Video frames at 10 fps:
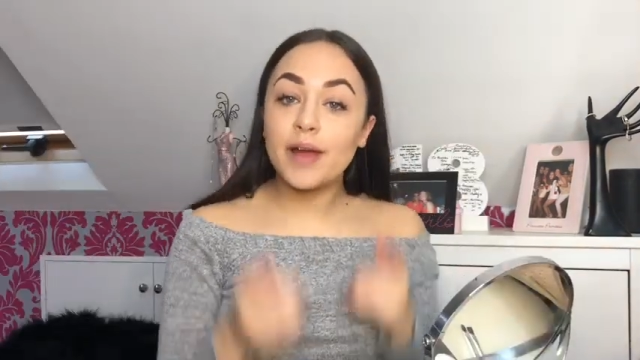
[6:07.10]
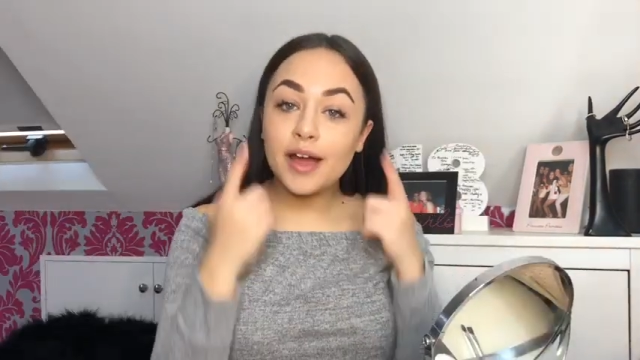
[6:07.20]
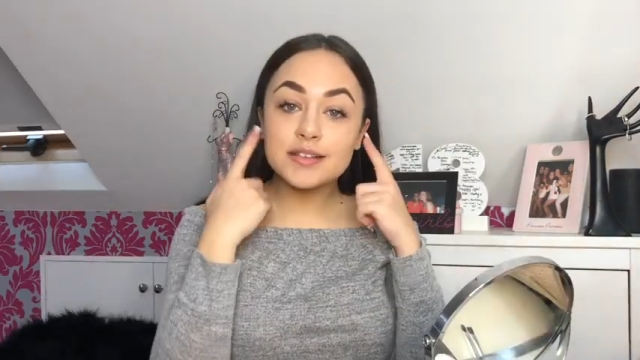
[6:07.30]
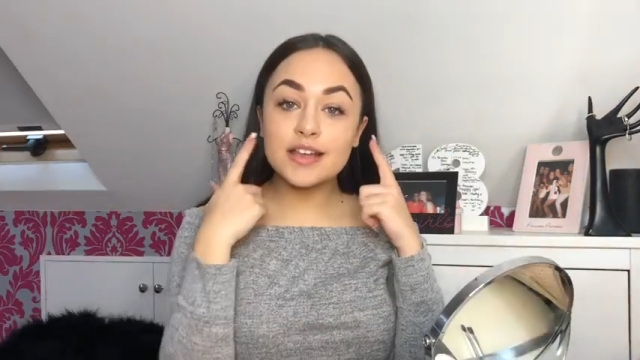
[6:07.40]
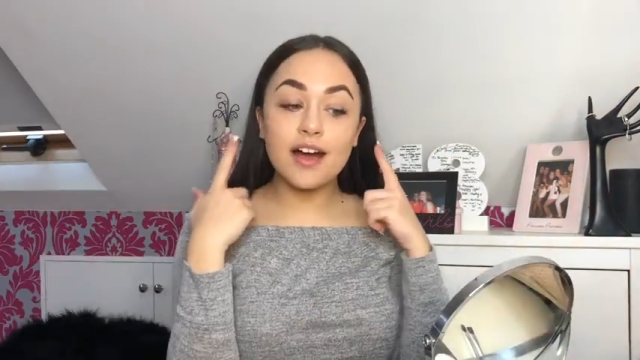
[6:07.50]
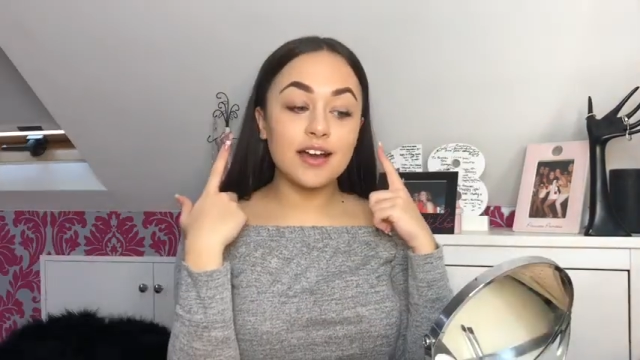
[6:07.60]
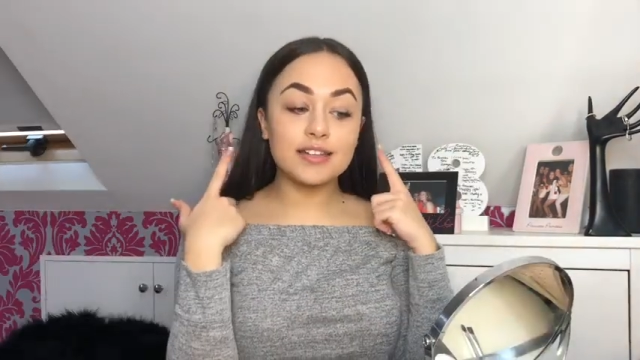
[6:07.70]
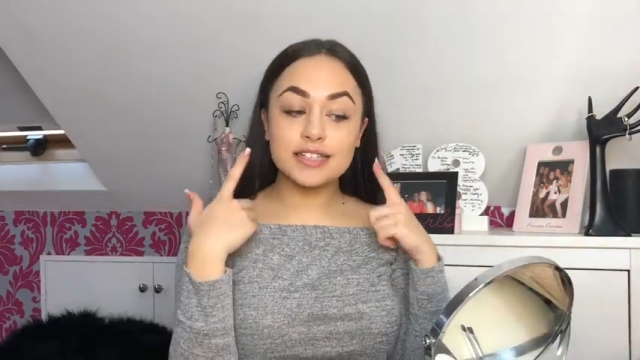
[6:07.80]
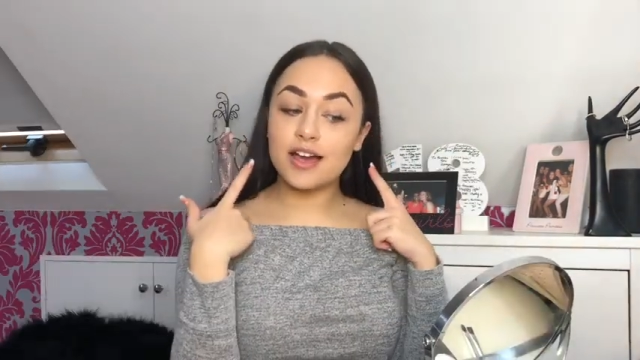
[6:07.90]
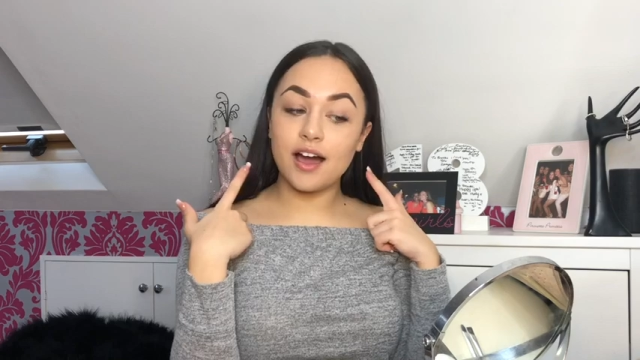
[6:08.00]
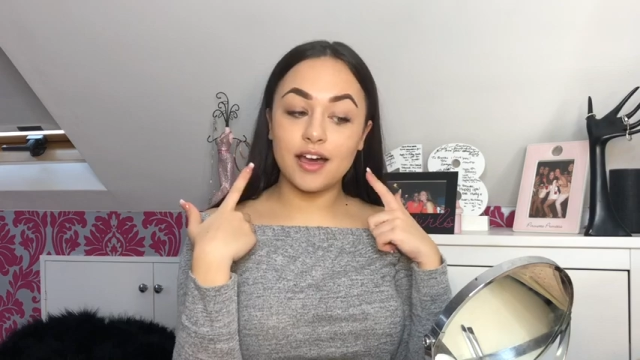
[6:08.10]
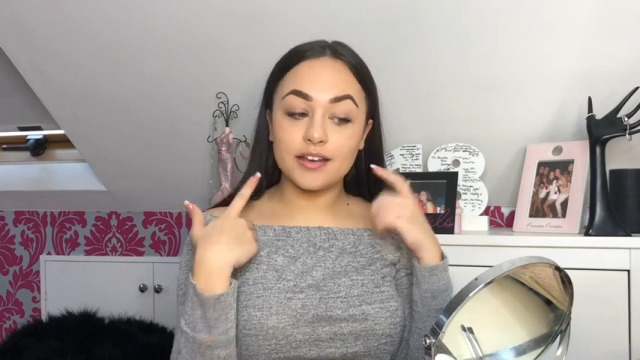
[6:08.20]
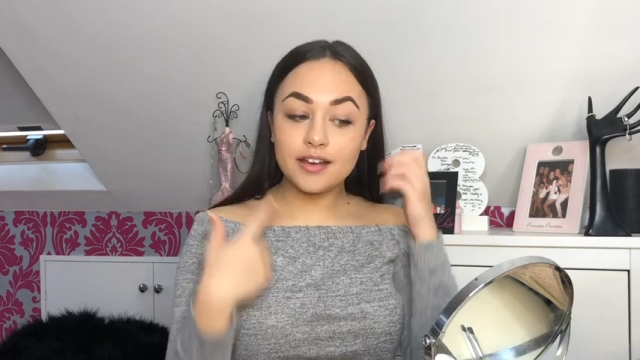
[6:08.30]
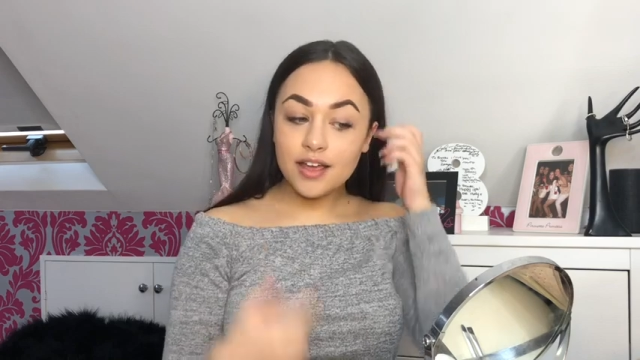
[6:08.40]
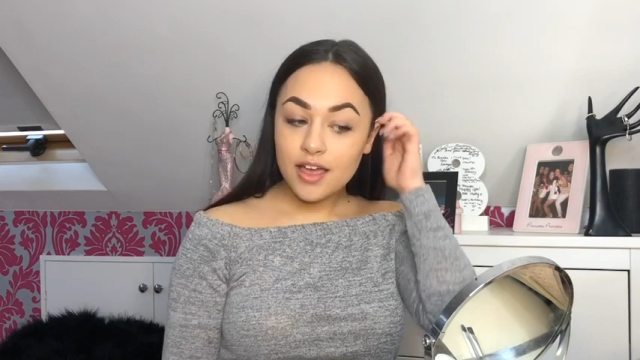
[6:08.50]
brows are
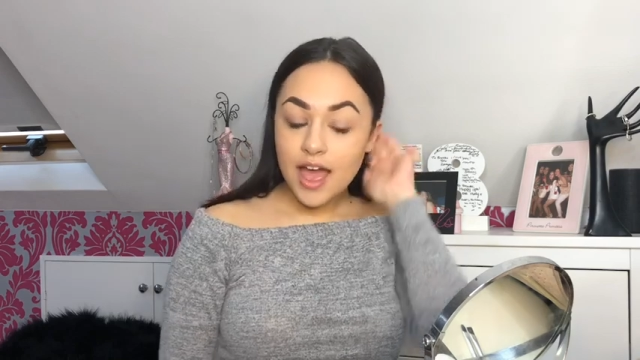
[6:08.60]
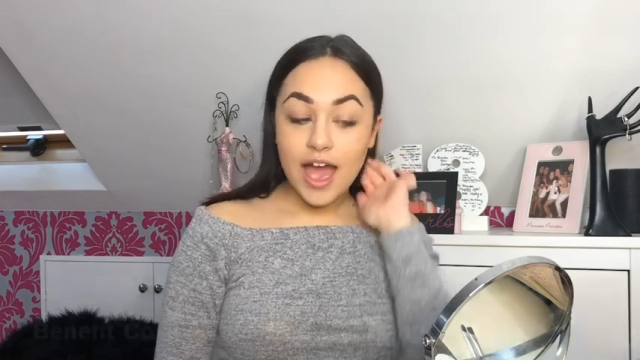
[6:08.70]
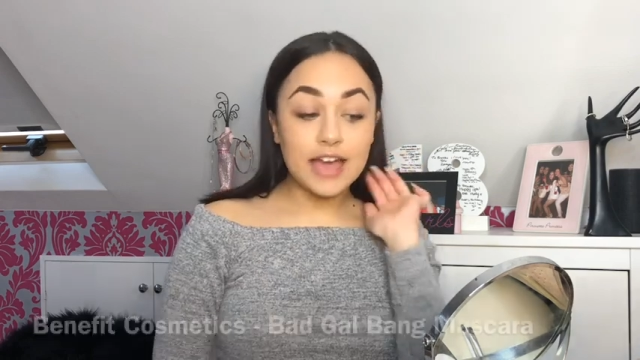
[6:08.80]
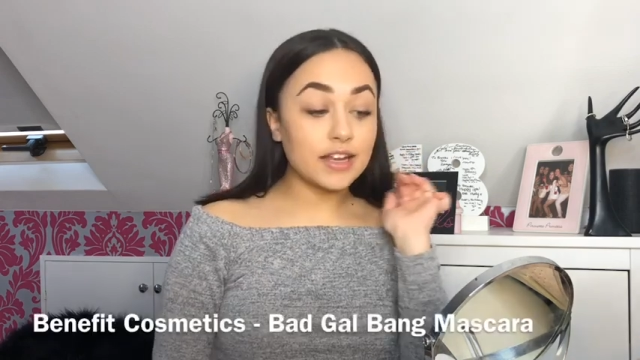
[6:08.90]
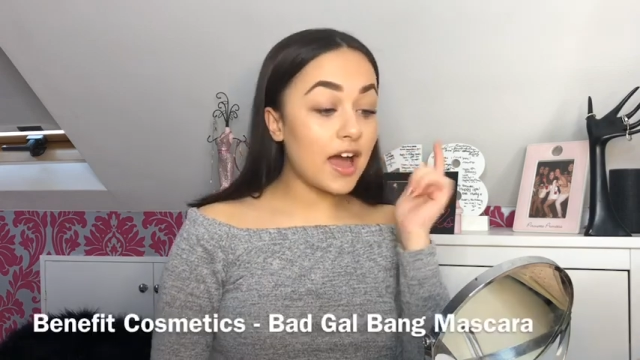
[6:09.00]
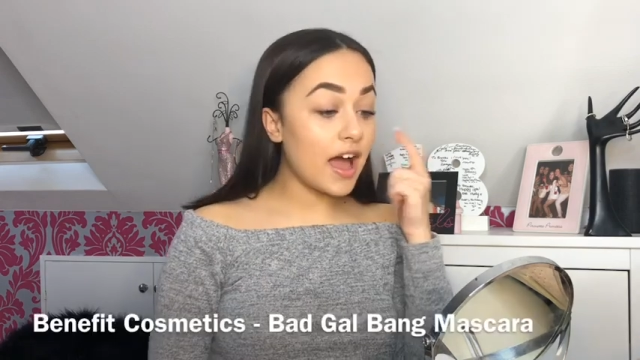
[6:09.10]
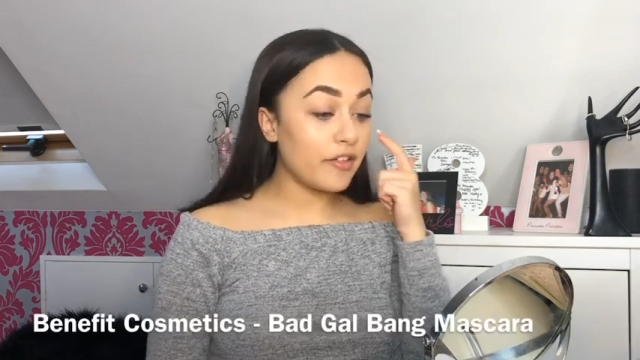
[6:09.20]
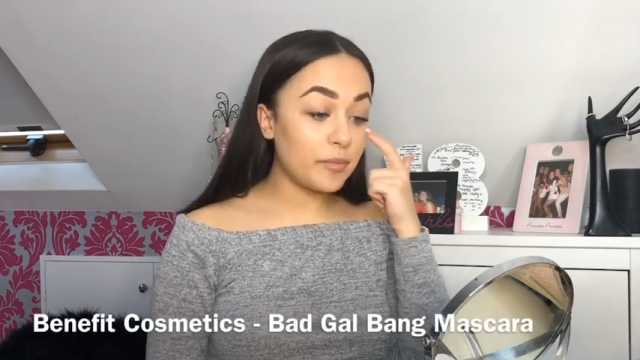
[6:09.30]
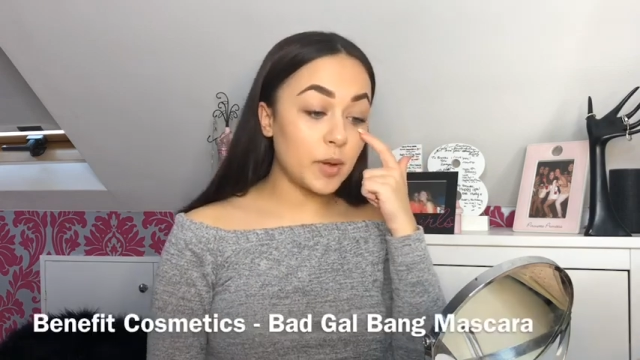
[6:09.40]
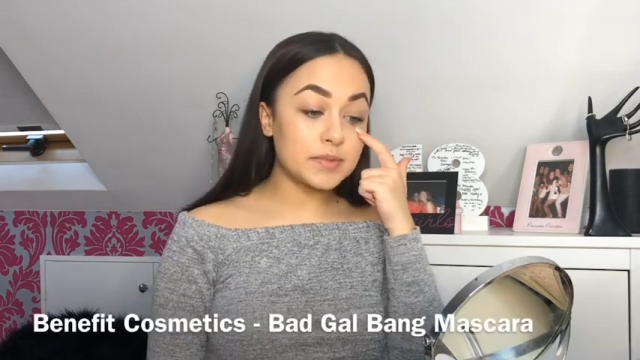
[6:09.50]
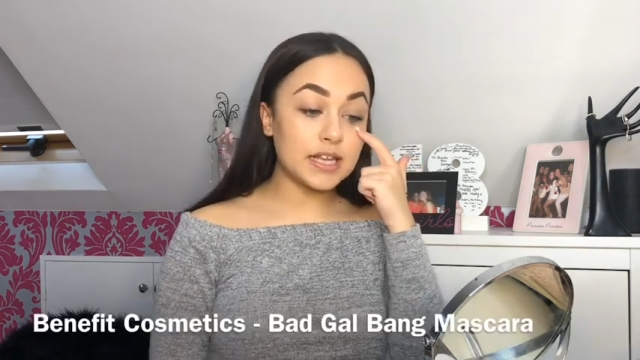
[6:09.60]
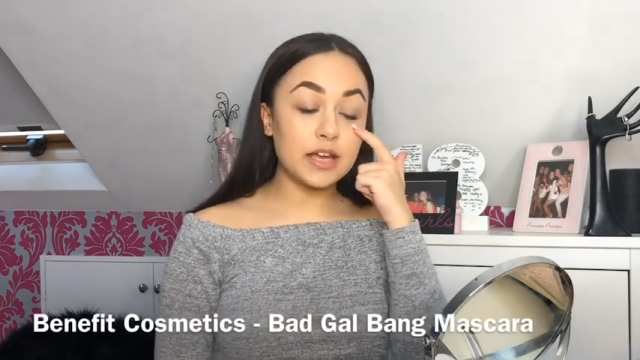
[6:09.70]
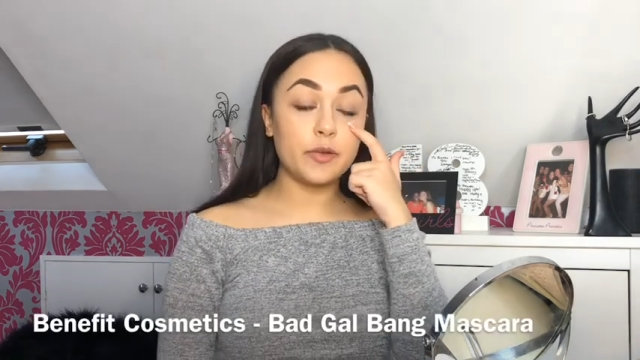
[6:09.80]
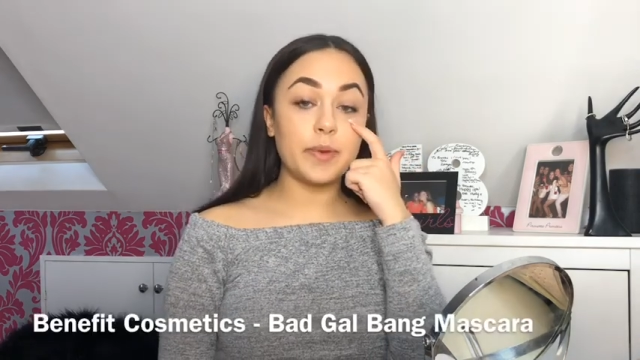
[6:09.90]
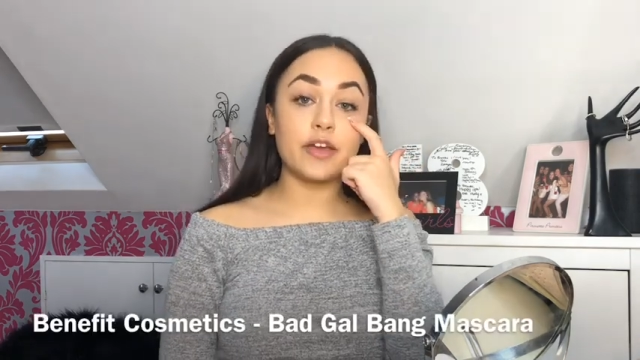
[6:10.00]
done, and I have popped a
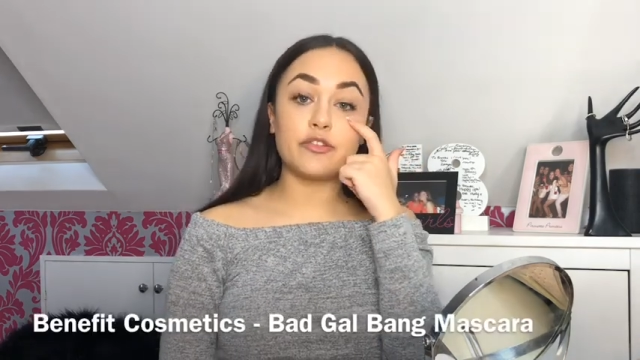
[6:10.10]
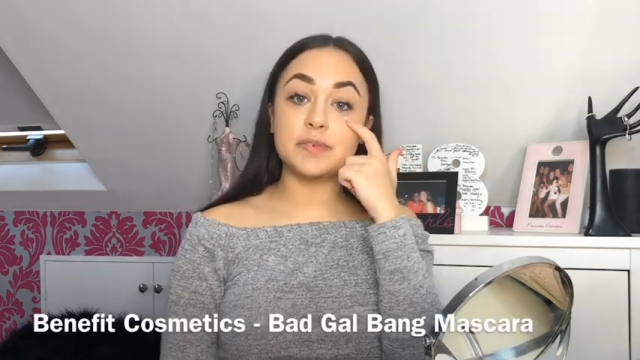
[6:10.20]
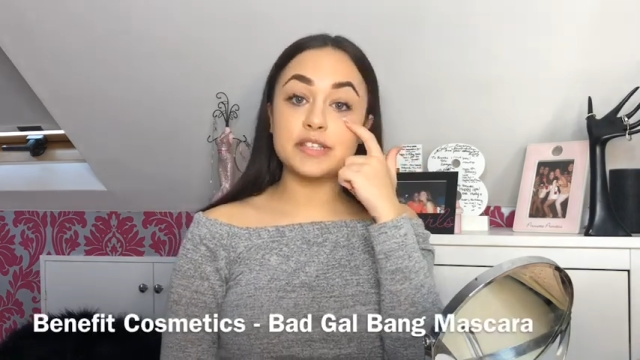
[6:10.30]
little bit of